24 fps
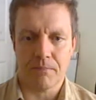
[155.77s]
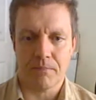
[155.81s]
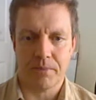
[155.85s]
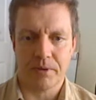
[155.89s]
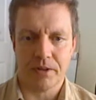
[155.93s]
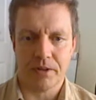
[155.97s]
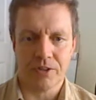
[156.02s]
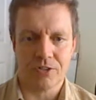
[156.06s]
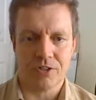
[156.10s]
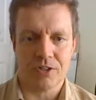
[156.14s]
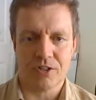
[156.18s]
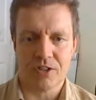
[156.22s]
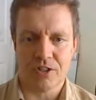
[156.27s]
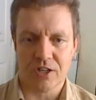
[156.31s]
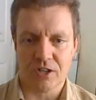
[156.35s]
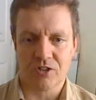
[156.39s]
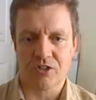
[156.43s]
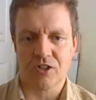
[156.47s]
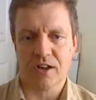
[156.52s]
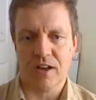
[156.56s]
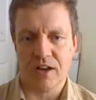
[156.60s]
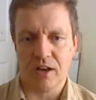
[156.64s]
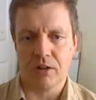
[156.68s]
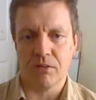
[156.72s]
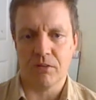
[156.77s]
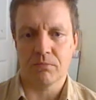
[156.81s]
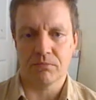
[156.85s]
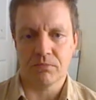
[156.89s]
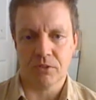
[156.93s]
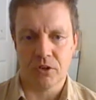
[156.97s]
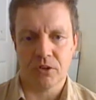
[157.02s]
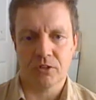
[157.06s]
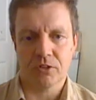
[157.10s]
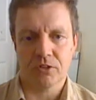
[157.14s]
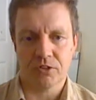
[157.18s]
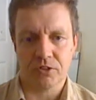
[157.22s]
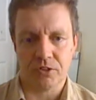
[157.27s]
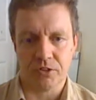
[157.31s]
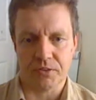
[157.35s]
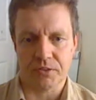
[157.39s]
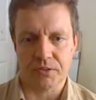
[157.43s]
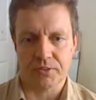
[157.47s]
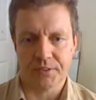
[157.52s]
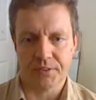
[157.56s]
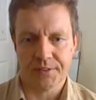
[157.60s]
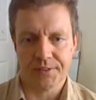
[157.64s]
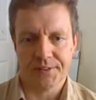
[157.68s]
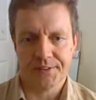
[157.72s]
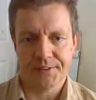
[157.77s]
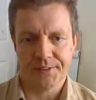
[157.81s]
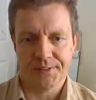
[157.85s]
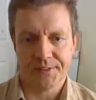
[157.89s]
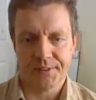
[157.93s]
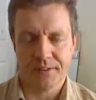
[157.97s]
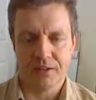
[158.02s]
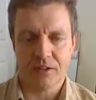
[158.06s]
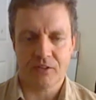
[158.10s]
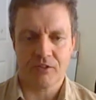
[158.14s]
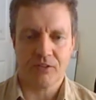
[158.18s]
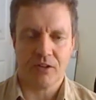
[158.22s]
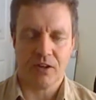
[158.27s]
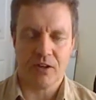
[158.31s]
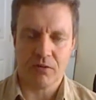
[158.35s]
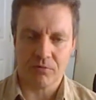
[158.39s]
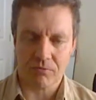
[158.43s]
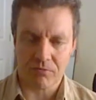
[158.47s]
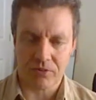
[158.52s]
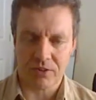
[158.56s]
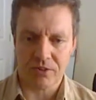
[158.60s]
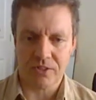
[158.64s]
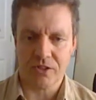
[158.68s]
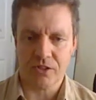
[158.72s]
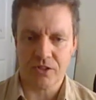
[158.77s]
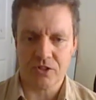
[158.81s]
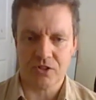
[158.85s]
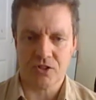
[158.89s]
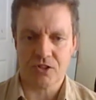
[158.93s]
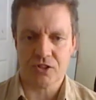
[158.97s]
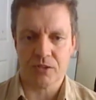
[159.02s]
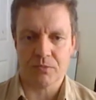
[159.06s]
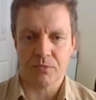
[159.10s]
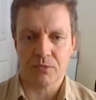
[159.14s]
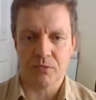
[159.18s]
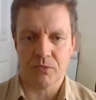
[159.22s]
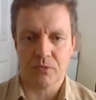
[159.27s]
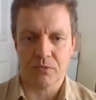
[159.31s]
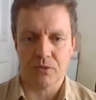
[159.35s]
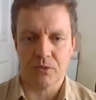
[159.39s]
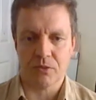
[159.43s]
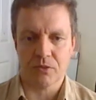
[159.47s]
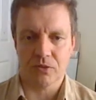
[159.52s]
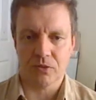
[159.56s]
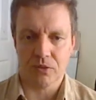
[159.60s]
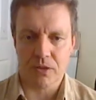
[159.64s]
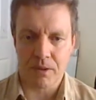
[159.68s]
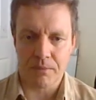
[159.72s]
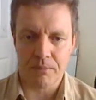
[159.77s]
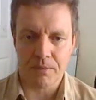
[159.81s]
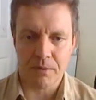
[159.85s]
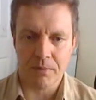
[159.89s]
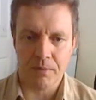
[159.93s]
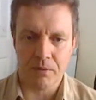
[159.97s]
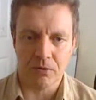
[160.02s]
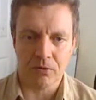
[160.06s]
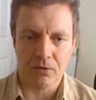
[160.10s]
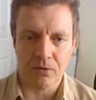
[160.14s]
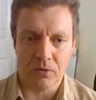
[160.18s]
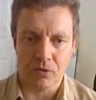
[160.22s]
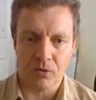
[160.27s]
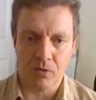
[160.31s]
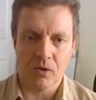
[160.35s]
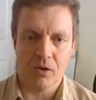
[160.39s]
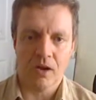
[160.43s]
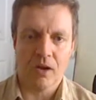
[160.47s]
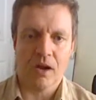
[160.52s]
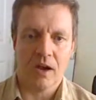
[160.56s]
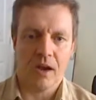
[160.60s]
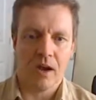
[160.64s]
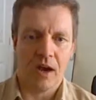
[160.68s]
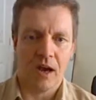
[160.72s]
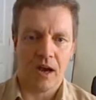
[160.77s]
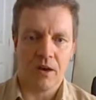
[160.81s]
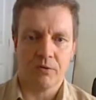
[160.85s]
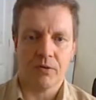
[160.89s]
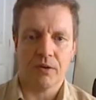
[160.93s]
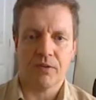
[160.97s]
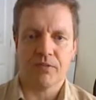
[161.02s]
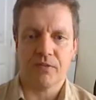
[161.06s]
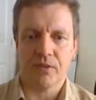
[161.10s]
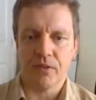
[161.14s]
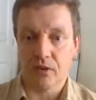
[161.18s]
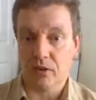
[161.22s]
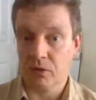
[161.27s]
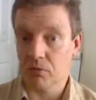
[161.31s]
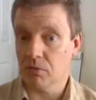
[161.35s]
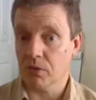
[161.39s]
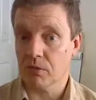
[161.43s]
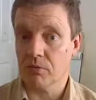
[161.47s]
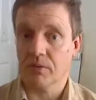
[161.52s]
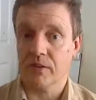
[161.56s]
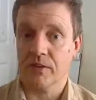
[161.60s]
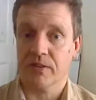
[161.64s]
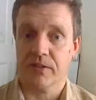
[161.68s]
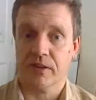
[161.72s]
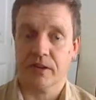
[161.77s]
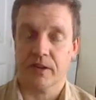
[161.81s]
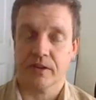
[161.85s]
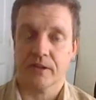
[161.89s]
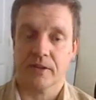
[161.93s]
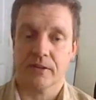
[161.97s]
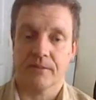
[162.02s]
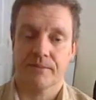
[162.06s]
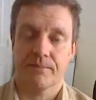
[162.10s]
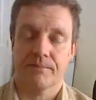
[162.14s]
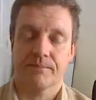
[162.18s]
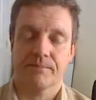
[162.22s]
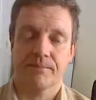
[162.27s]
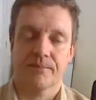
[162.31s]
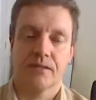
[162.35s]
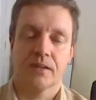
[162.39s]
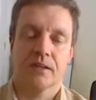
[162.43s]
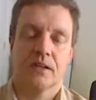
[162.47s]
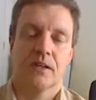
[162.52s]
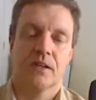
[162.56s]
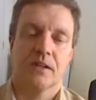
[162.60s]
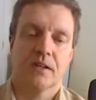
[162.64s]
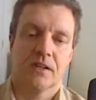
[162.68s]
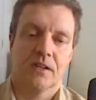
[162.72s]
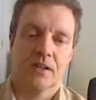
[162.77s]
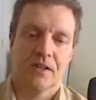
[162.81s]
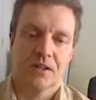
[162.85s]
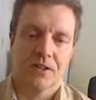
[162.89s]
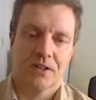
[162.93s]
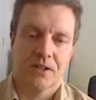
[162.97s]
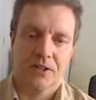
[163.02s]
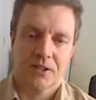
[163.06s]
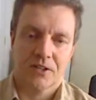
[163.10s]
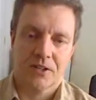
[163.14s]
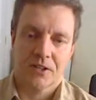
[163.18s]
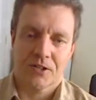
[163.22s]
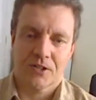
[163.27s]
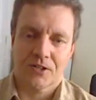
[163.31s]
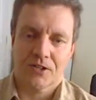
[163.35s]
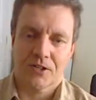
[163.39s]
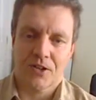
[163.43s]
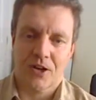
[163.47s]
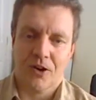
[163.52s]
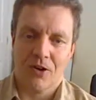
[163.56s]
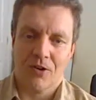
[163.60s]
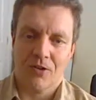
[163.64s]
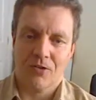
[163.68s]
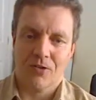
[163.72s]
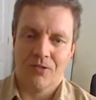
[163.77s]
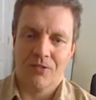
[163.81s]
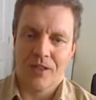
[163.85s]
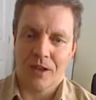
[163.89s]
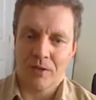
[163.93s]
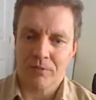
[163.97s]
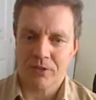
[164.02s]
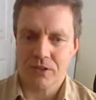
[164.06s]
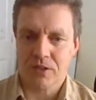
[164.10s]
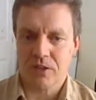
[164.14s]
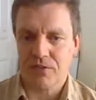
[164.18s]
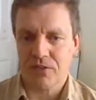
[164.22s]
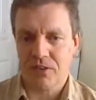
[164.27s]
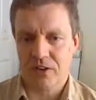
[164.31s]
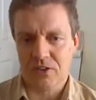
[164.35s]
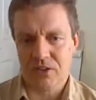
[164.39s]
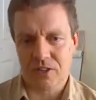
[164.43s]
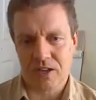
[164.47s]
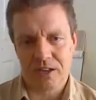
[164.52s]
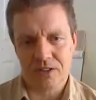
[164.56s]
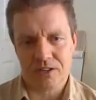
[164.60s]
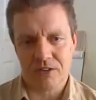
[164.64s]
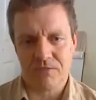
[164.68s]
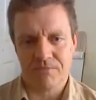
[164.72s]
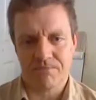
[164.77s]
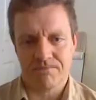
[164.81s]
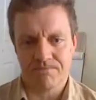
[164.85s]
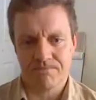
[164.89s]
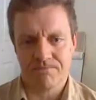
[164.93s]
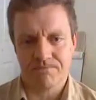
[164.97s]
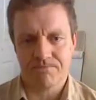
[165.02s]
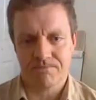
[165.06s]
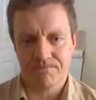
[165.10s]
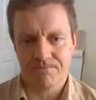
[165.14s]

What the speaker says: because it doesn't help not to. It doesn't help relationships when we don't let people know how we feel and what we think. So that was the first lesson.